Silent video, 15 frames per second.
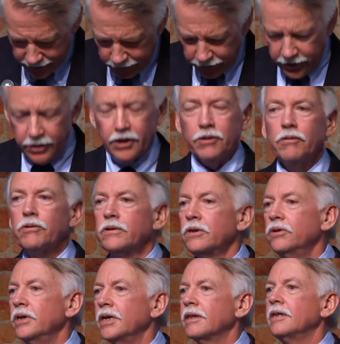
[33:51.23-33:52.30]
One of the other
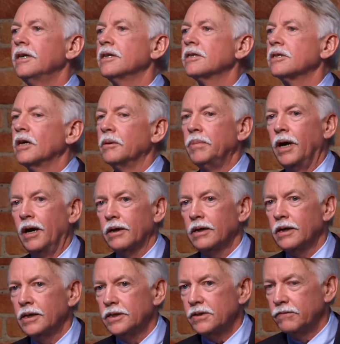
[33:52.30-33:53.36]
unique things about
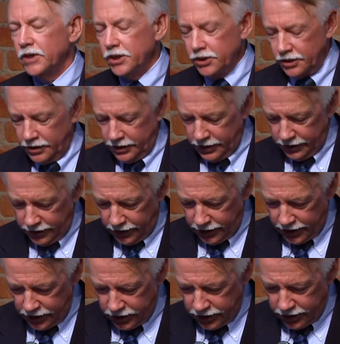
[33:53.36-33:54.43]
conservation in the
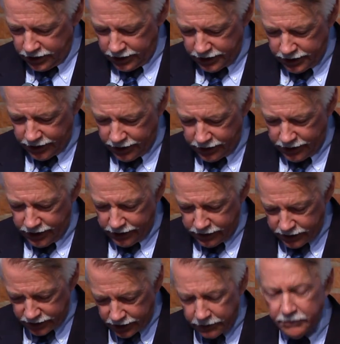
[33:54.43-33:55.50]
nation is that
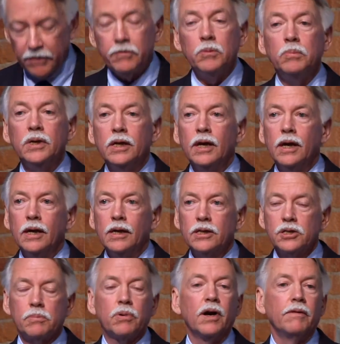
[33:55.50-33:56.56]
it, some of it began
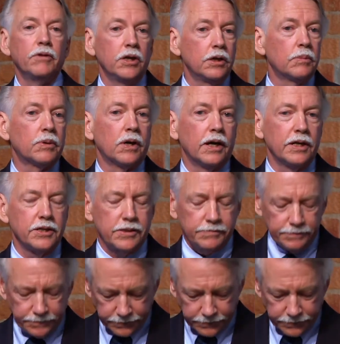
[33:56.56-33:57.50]
as a private enterprise.